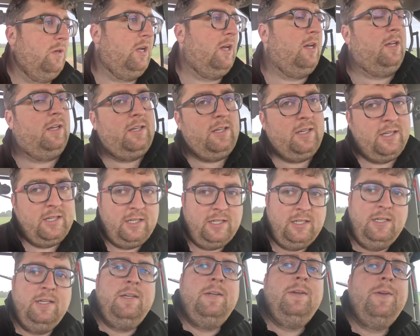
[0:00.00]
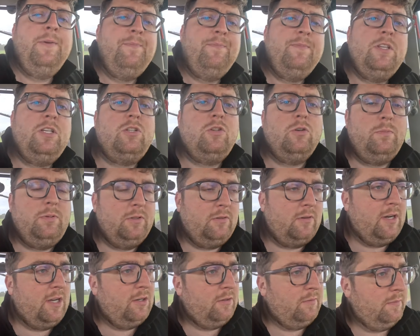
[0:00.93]
on the stubble
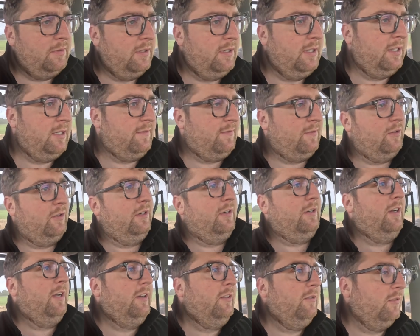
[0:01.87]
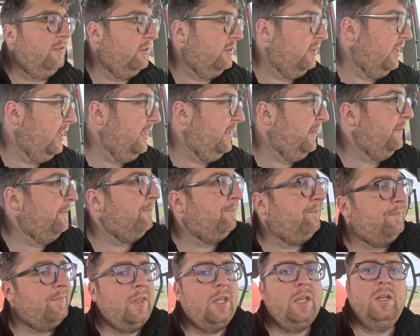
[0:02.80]
ground, but that's for another day.
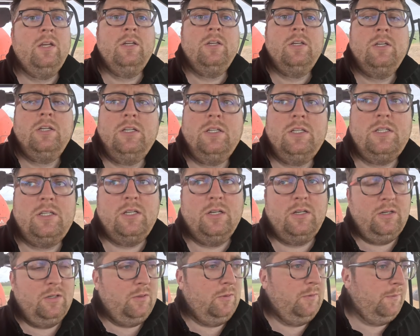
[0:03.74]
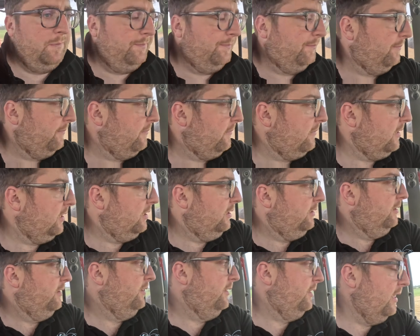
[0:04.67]
So
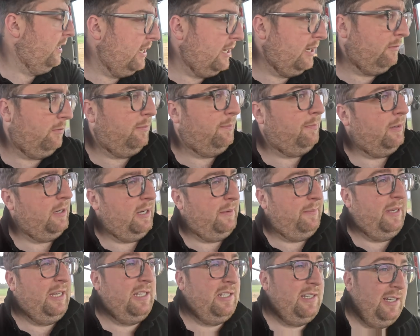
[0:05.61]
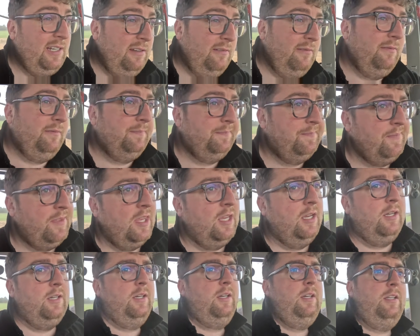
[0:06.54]
yeah, we're pretty busy.
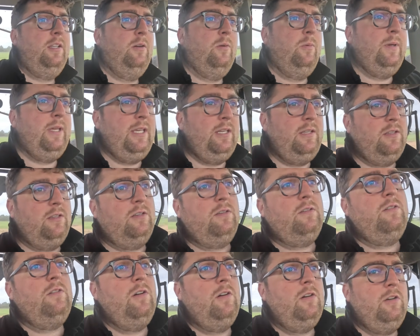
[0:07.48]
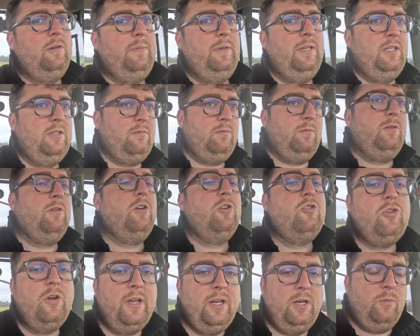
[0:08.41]
The wheat's gonna be, so we're gonna
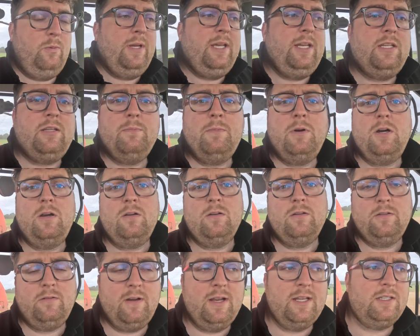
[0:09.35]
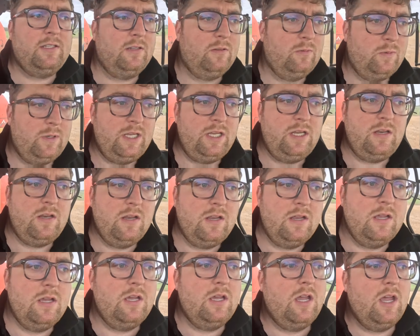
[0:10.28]
try the wheat tomorrow, the rest of the wheat,
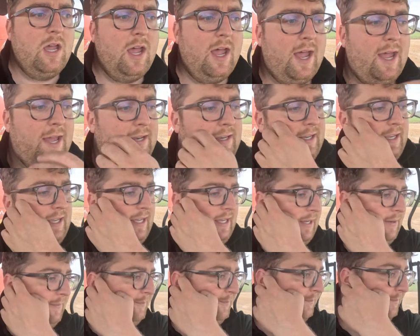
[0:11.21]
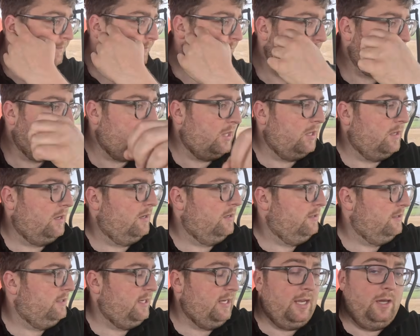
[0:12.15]
and
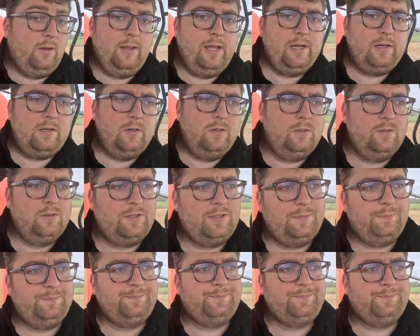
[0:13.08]
see how that goes.